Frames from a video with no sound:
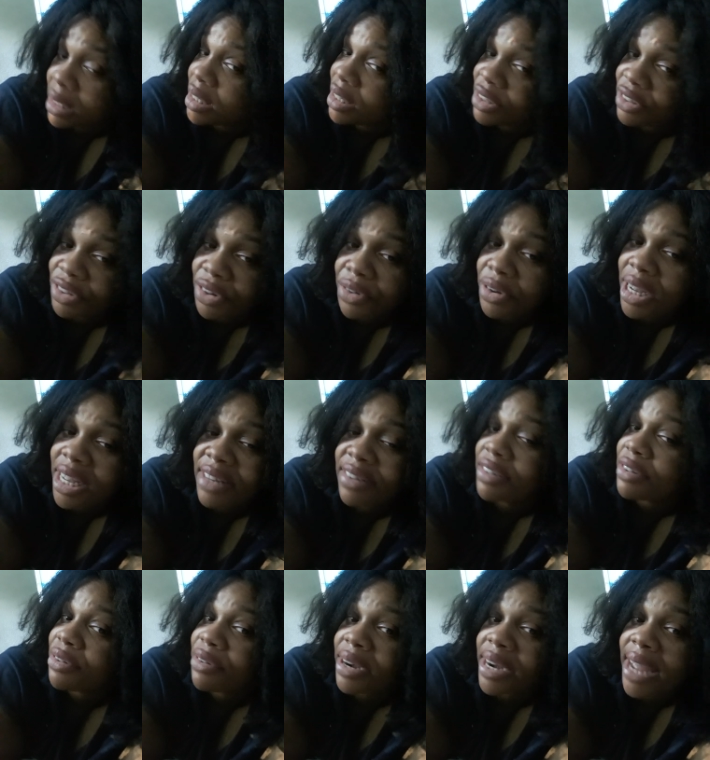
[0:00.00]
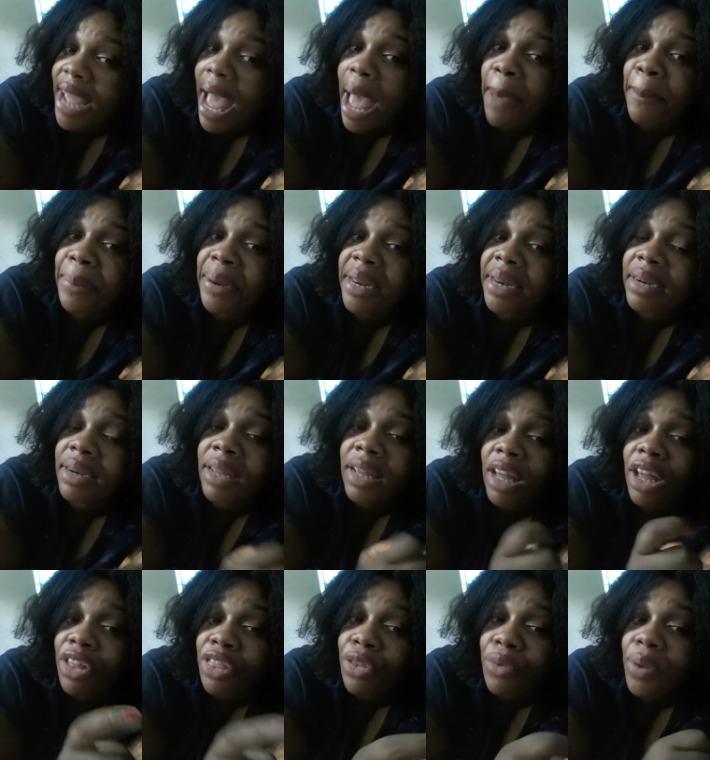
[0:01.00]
So it's already happening.
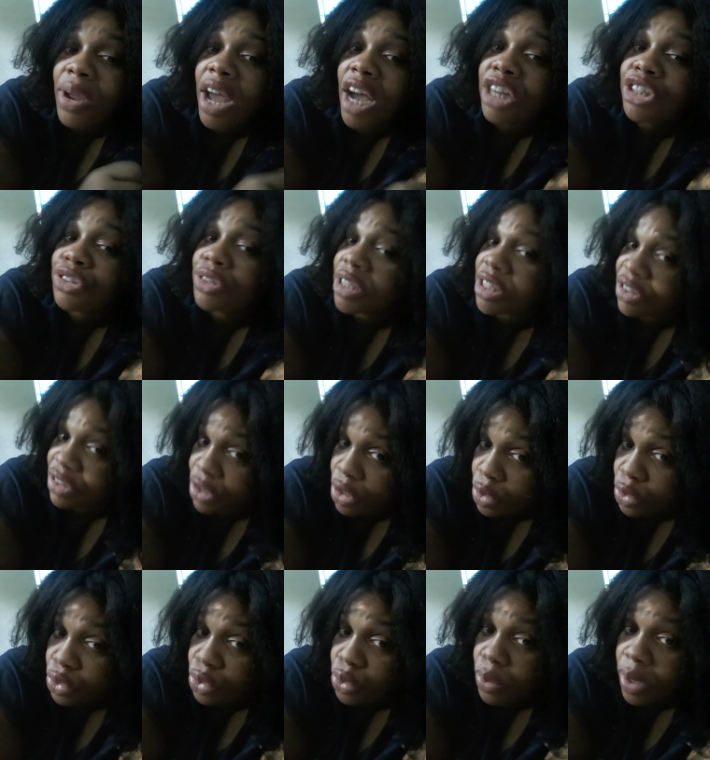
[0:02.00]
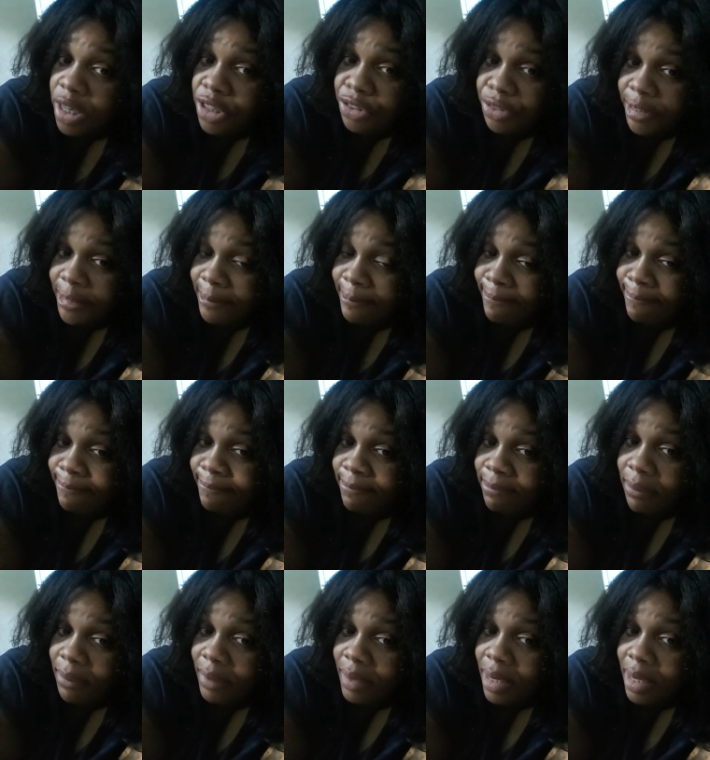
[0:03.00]
300 is the new 200.
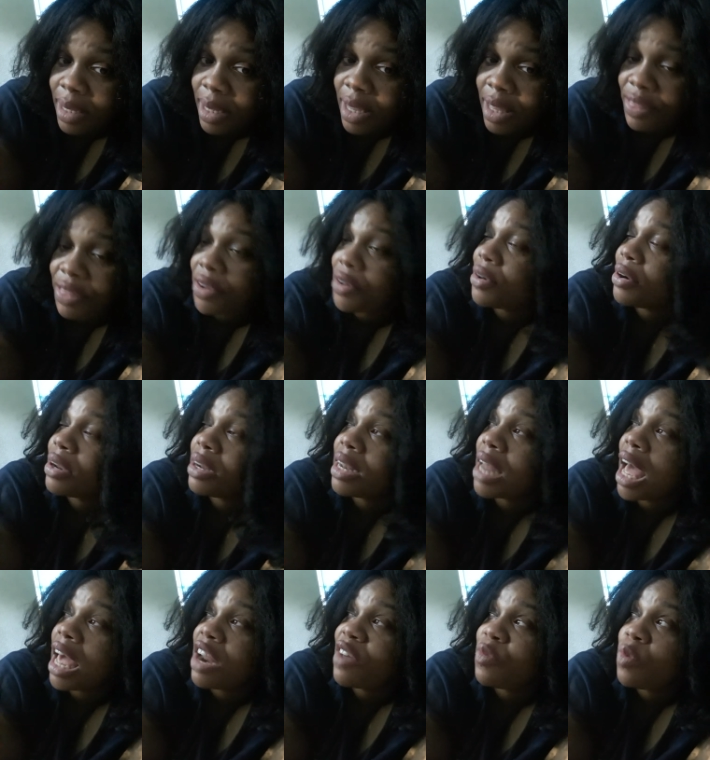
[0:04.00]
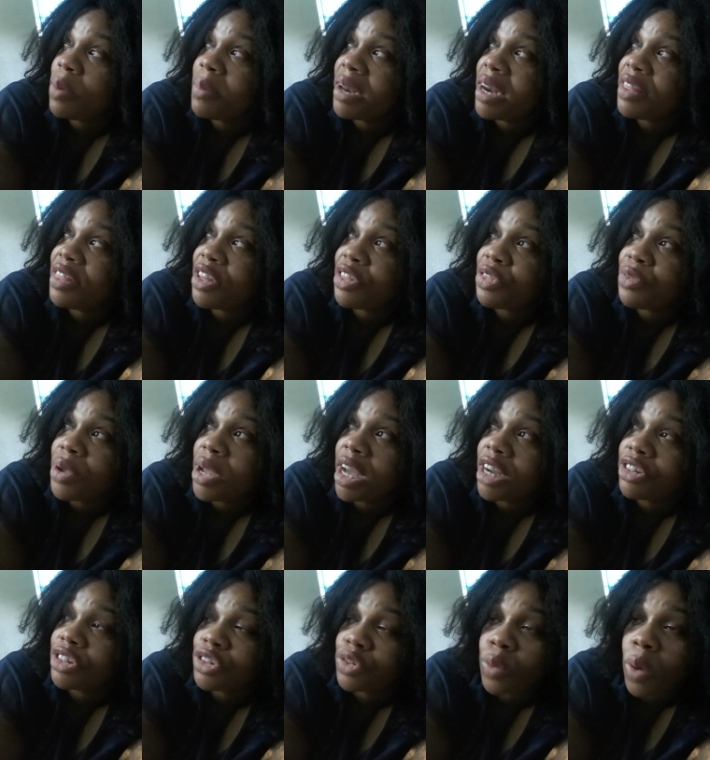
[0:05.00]
There are a lot of women in their
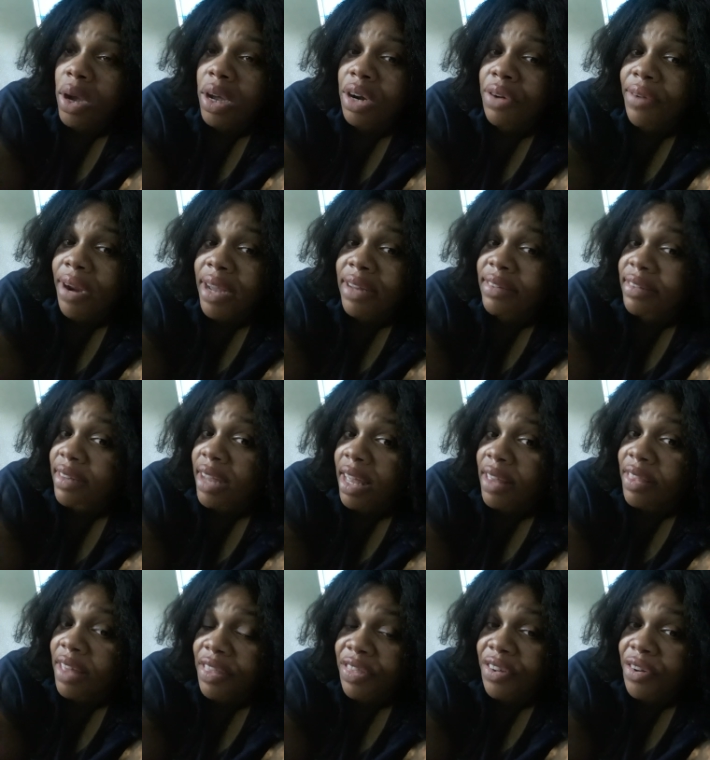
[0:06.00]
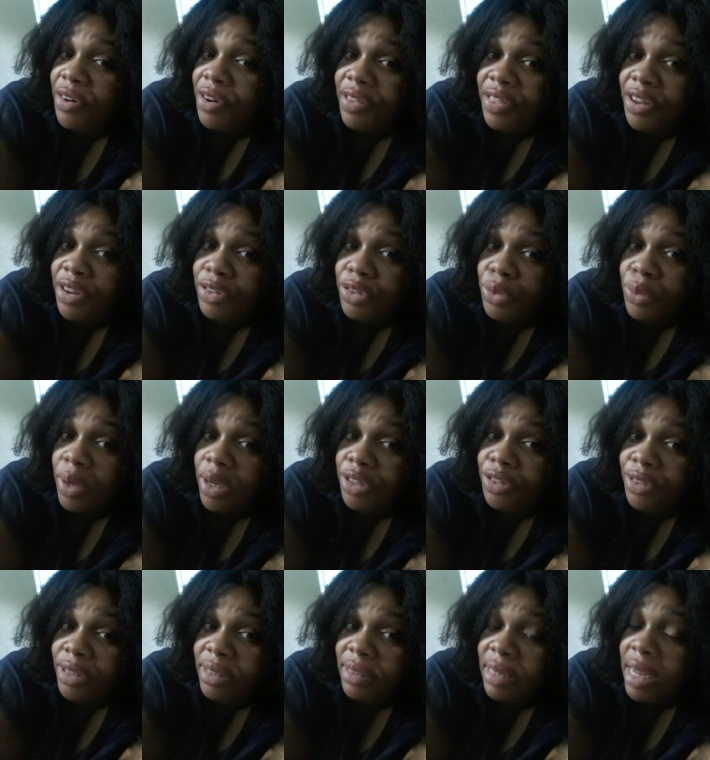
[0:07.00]
300s walking around saying that they're in their
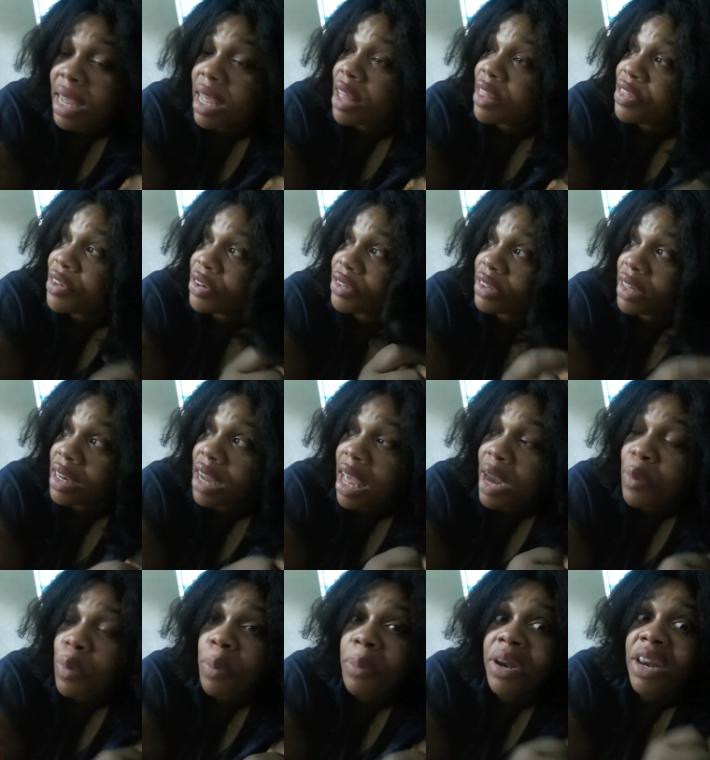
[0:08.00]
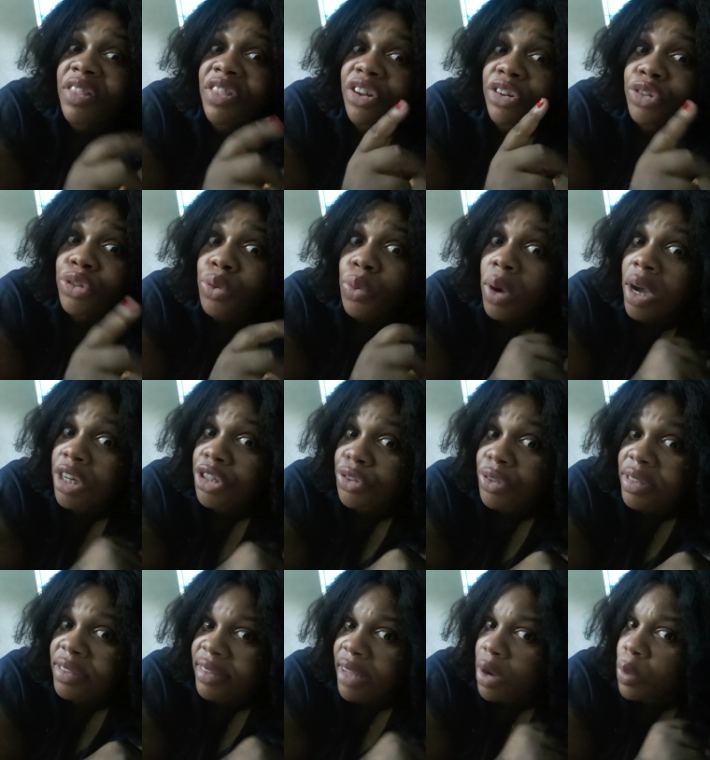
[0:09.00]
200s. There's a lot of women in their
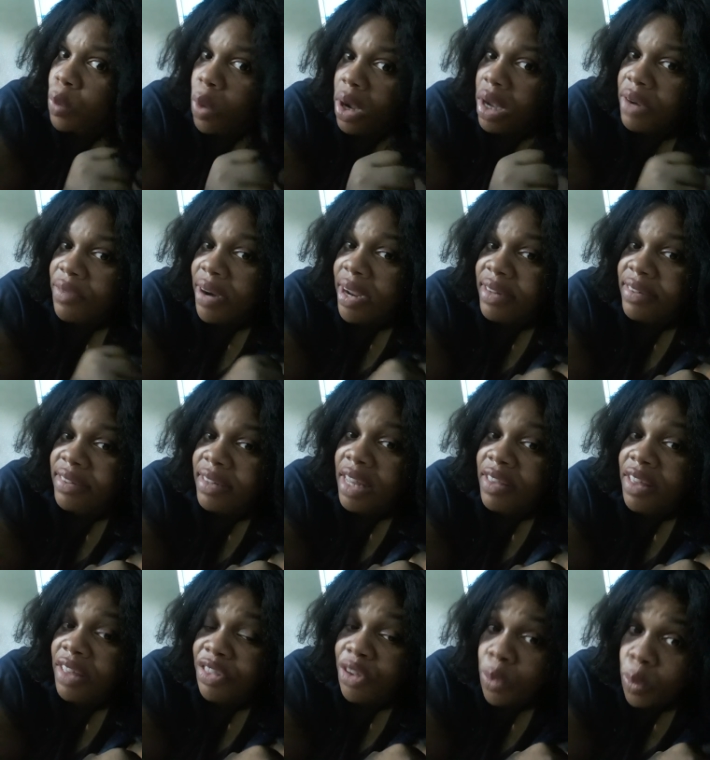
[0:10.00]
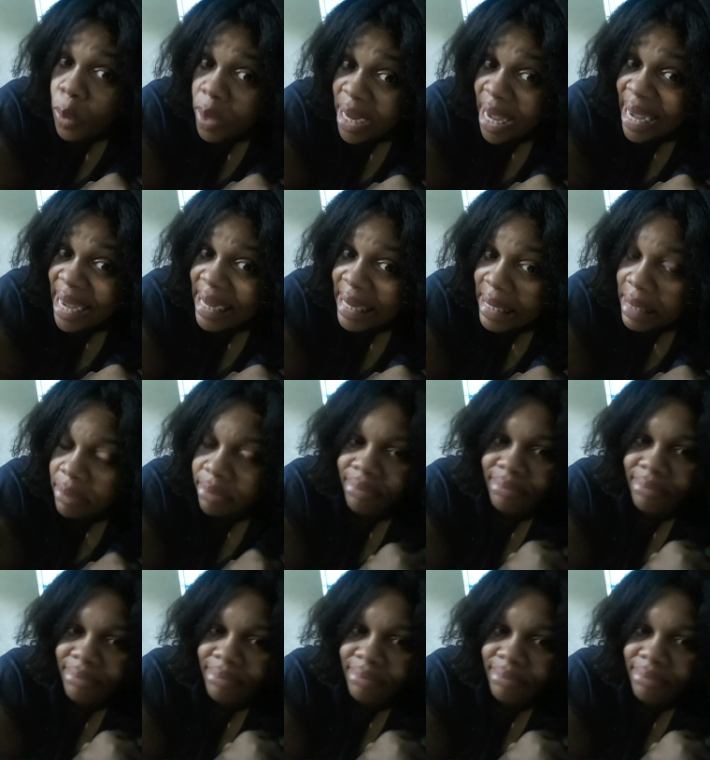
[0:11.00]
200s that are walking around saying that they're 180.